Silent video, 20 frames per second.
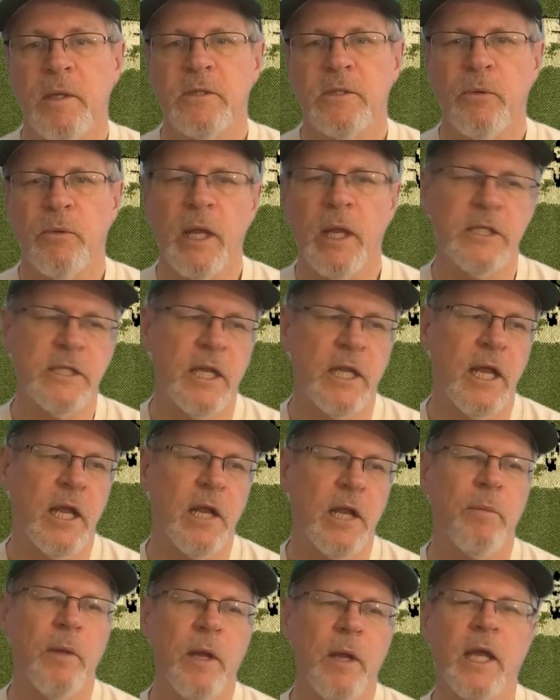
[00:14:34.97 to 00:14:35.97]
So when I sit down
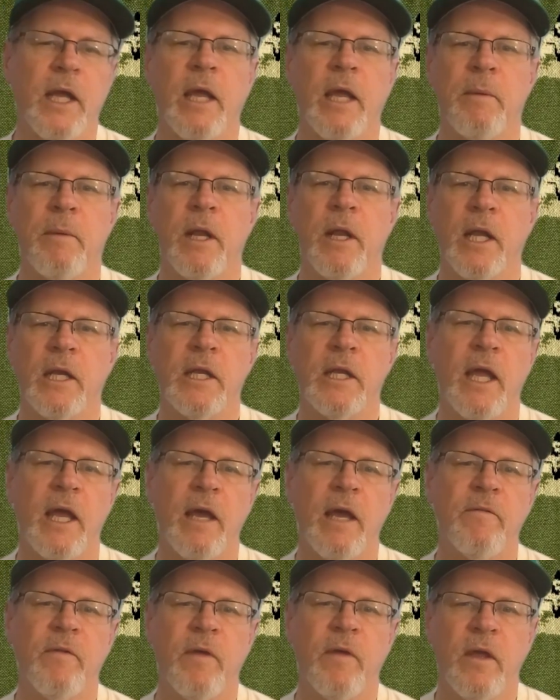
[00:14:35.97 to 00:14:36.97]
to play a game, I'd like to
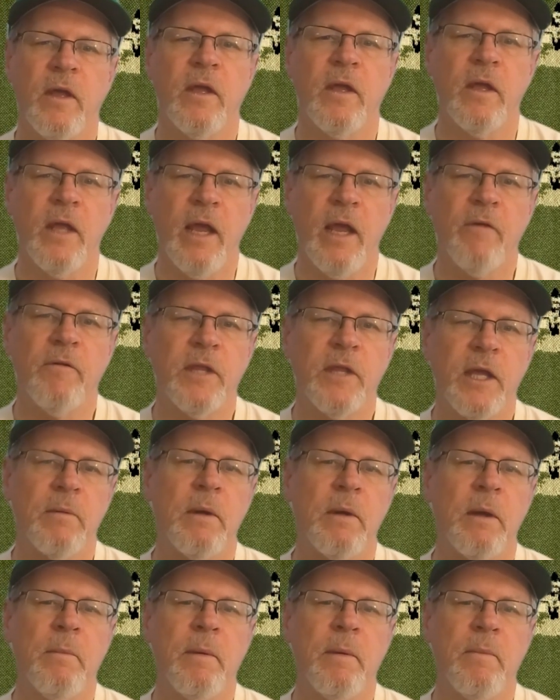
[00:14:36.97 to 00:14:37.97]
have everything
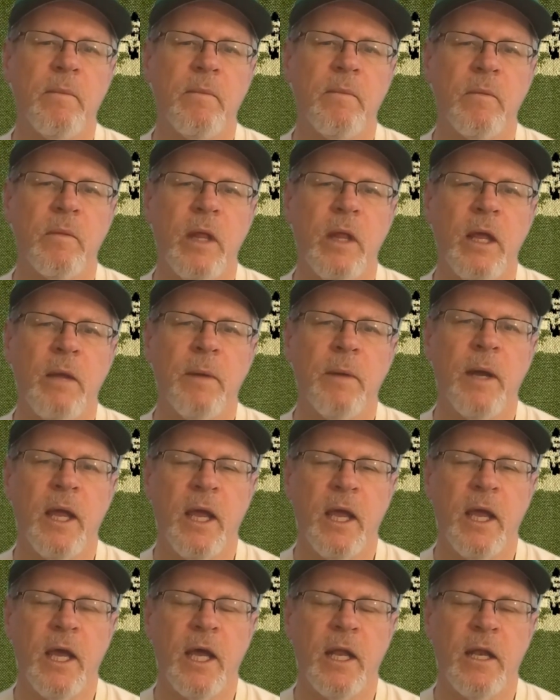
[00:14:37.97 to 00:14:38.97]
in my
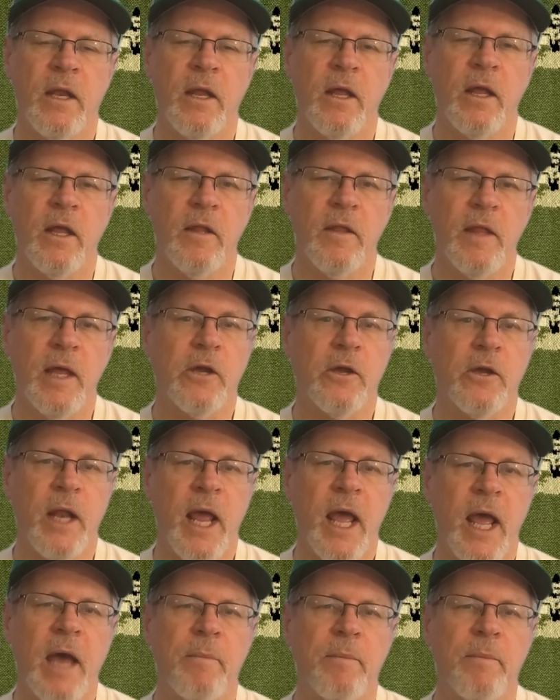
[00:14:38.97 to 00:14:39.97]
head that could
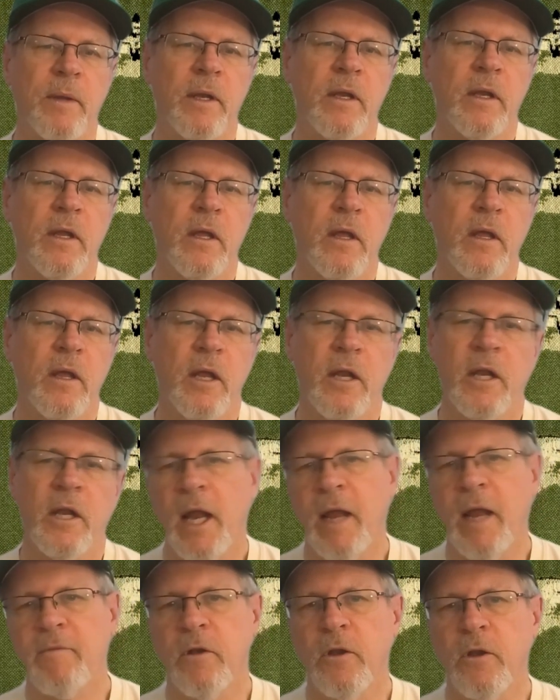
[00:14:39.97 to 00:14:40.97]
happen and
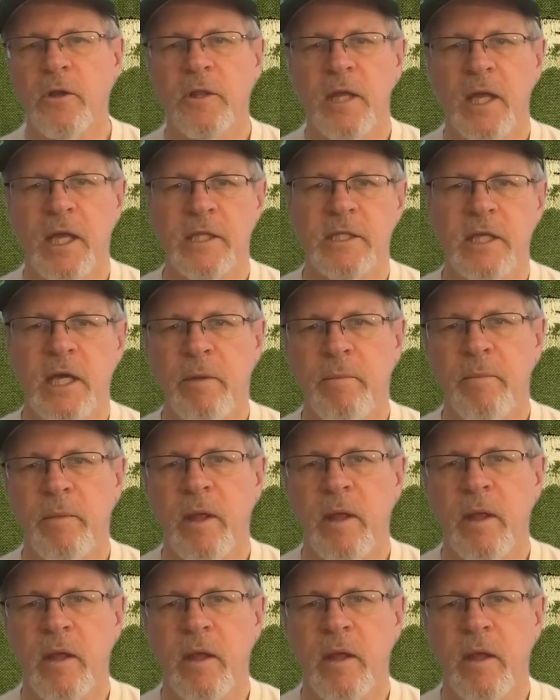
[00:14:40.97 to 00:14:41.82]
not have to look things up.